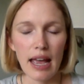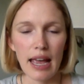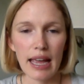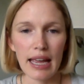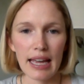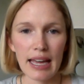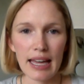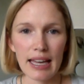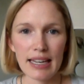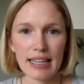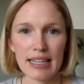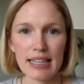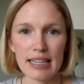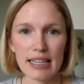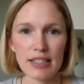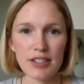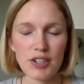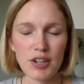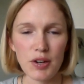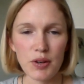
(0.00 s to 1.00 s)
And
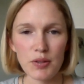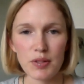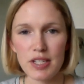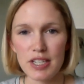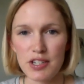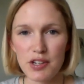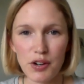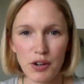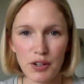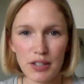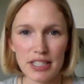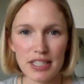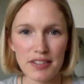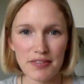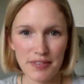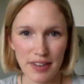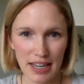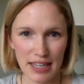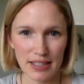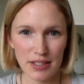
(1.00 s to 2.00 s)
he chose to turn his
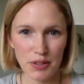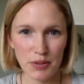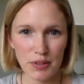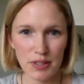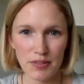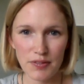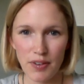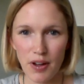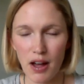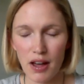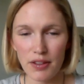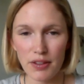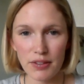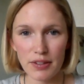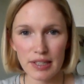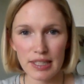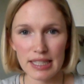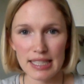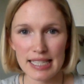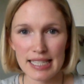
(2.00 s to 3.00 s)
face to his Father
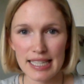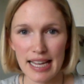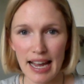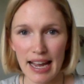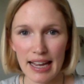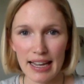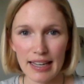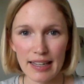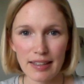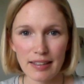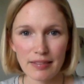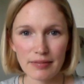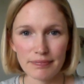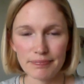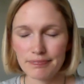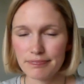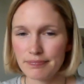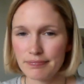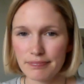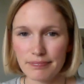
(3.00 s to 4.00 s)
and say,
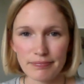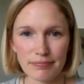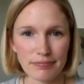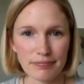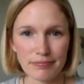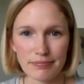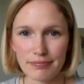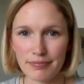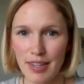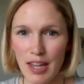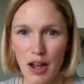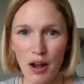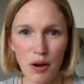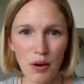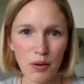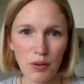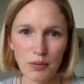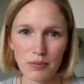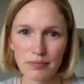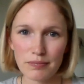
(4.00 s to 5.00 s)

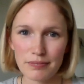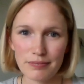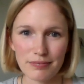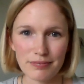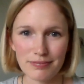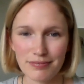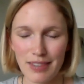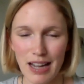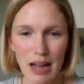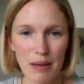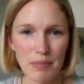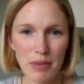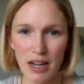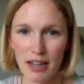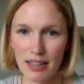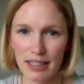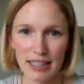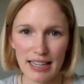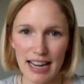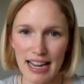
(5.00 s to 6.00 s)
"No, I'm
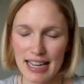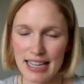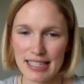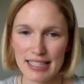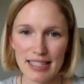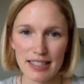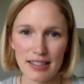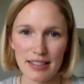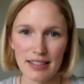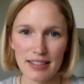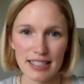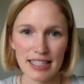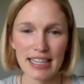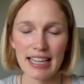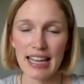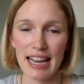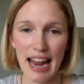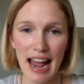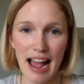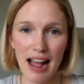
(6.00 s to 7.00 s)
not going to ask to
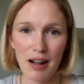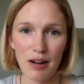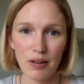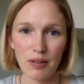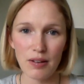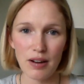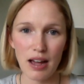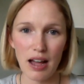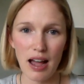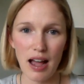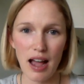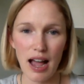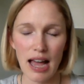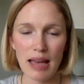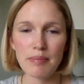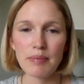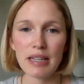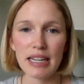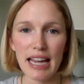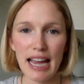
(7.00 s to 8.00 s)
get out.
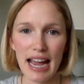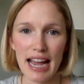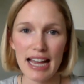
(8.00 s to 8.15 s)
I'm going to